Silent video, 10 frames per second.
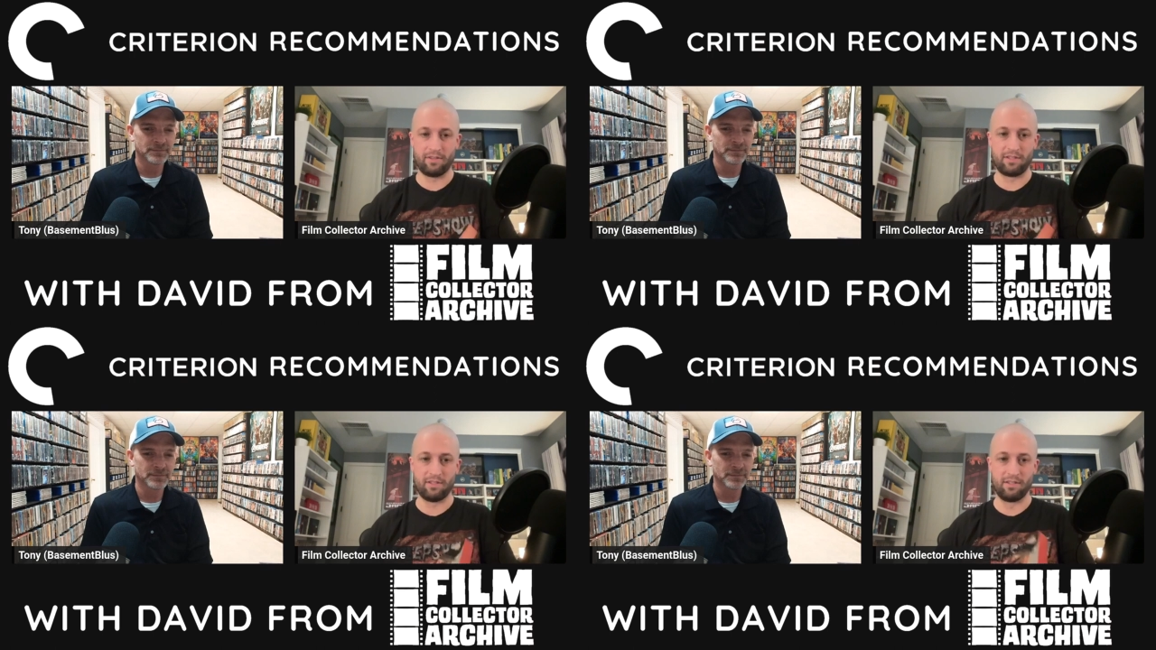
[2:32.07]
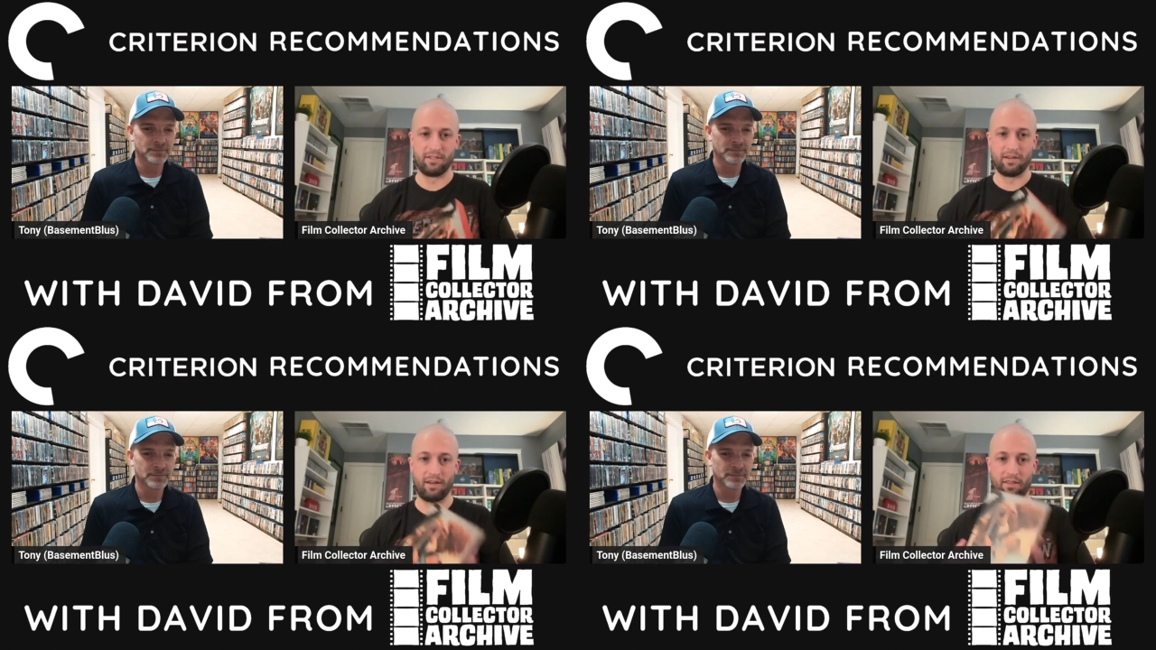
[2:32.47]
Speaker 1: This
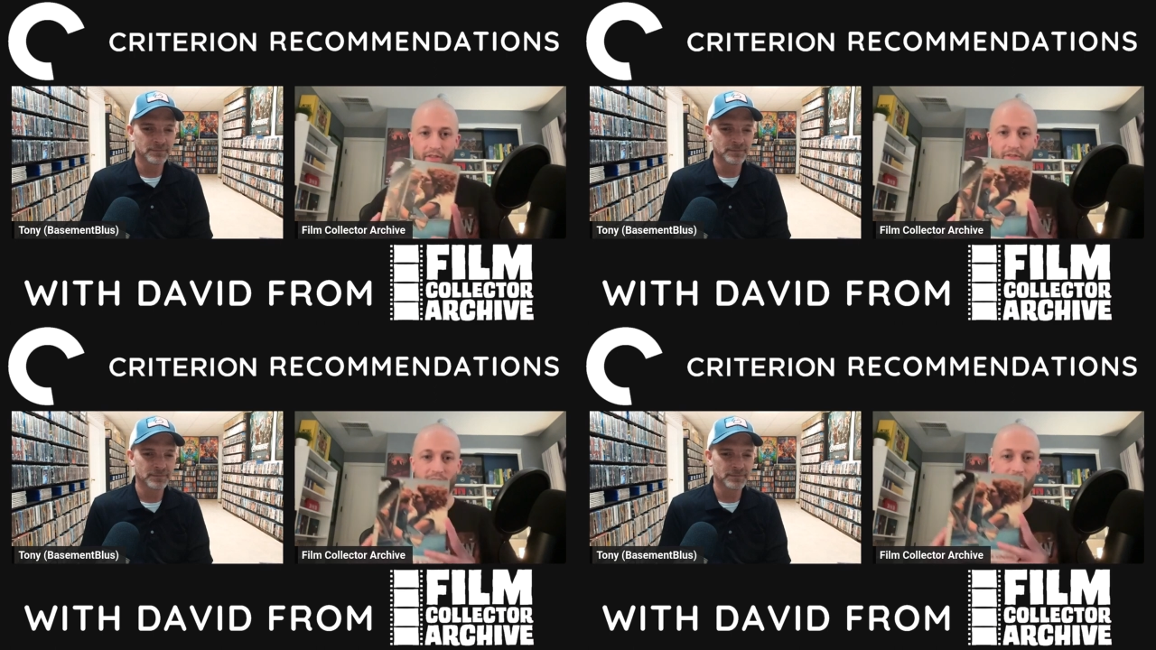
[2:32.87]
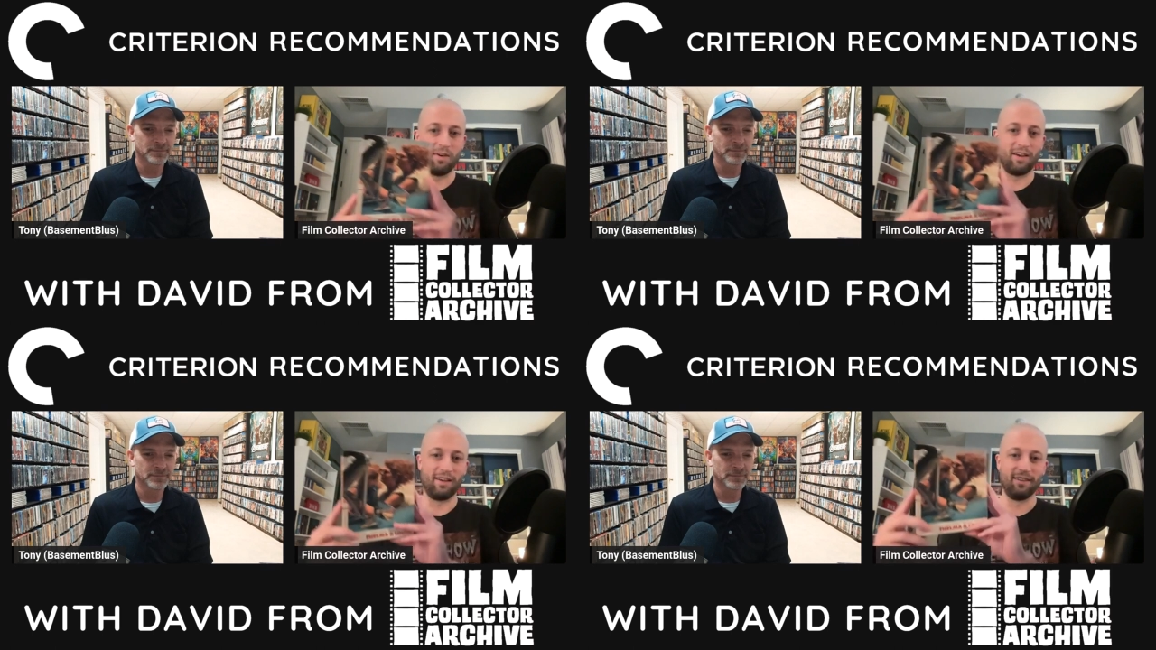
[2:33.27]
is uh,
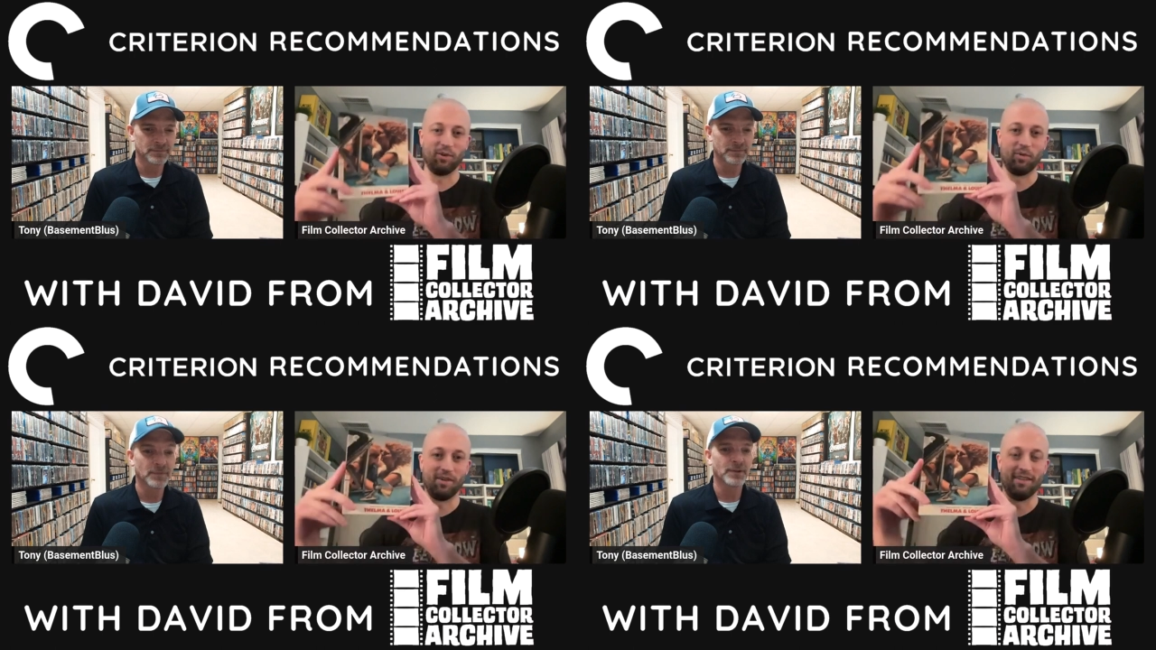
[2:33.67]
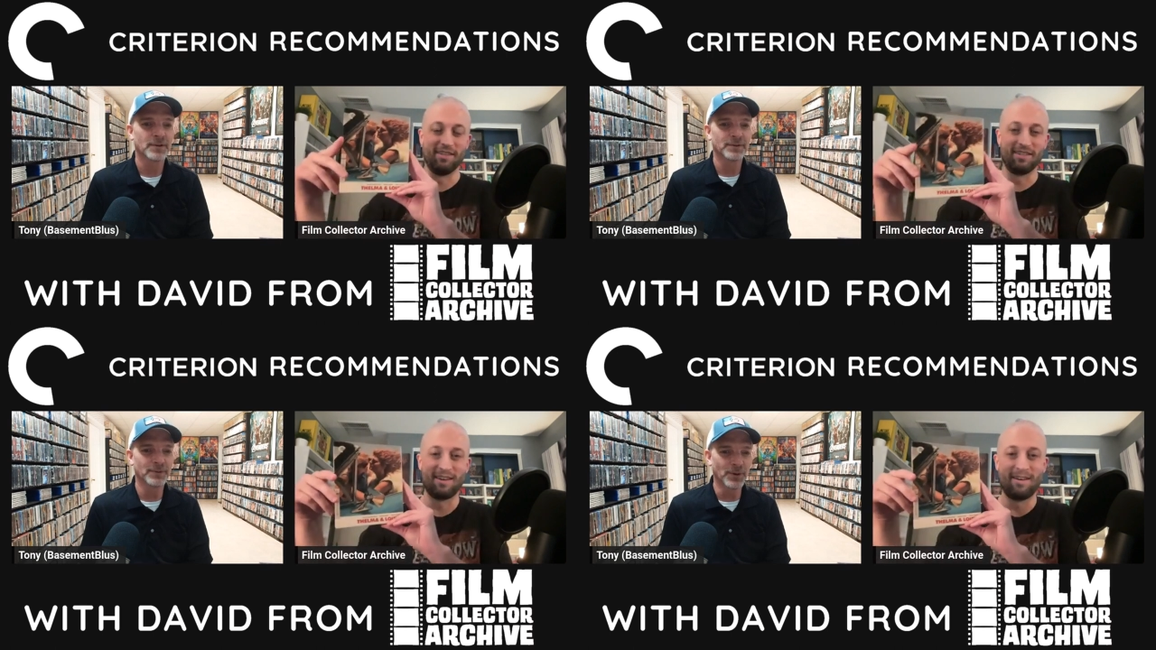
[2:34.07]
Thelma and
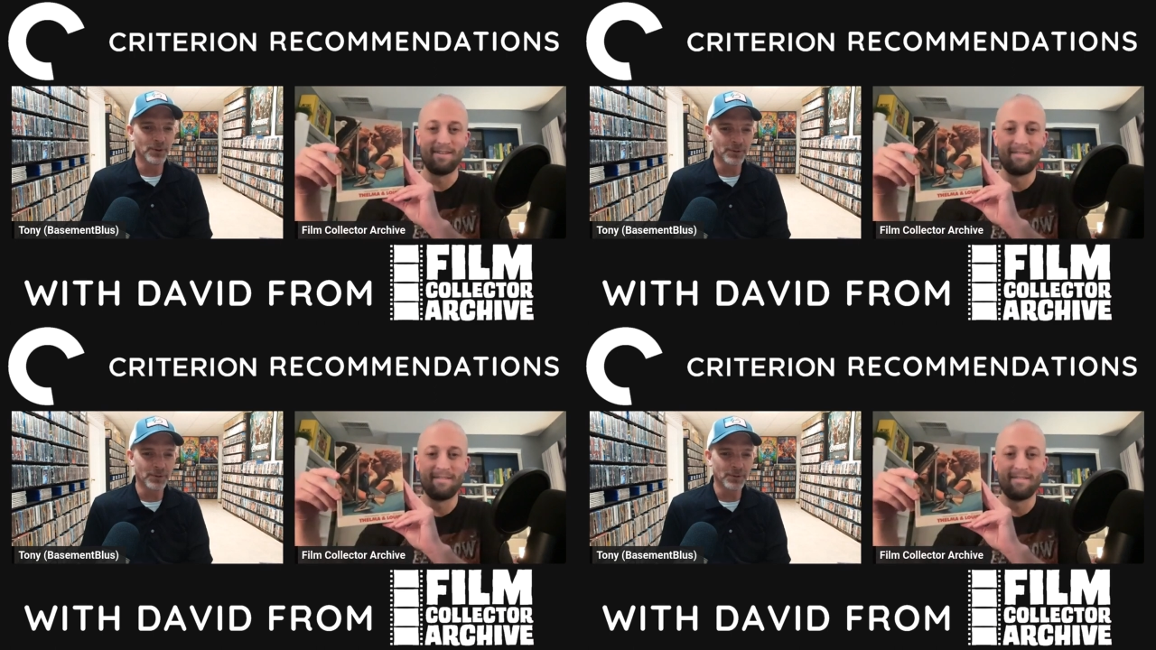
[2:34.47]
Louise. Oh,